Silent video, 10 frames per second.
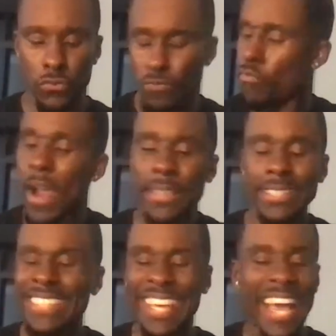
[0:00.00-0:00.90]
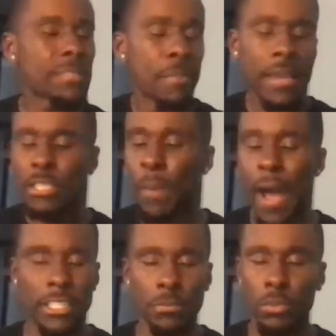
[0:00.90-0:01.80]
write this as big as
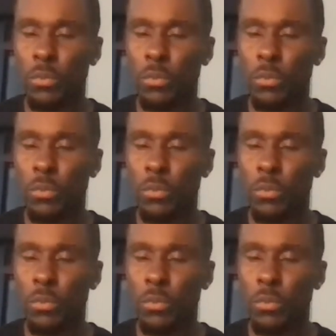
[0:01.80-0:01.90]
possible.